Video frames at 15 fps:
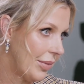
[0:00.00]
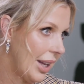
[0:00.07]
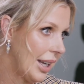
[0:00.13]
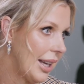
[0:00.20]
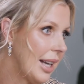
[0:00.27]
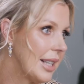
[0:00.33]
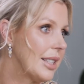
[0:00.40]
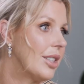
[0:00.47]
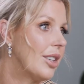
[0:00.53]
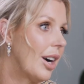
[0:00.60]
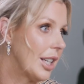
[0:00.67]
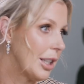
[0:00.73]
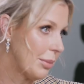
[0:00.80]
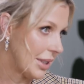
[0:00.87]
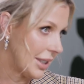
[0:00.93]
it has a
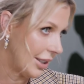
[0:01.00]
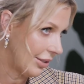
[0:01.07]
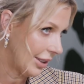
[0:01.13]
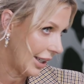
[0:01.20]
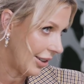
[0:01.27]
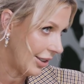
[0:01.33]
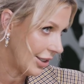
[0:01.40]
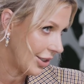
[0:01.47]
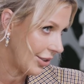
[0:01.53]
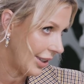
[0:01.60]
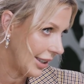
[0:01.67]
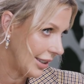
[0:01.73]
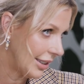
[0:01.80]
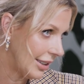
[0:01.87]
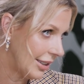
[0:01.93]
90% recurrence
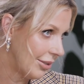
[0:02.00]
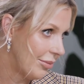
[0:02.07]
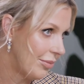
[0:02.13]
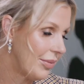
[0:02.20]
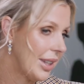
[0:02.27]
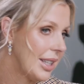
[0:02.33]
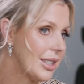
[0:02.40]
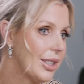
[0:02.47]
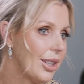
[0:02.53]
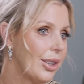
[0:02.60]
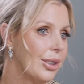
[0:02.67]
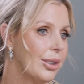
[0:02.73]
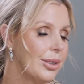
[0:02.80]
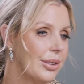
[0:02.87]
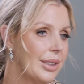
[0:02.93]
rate. So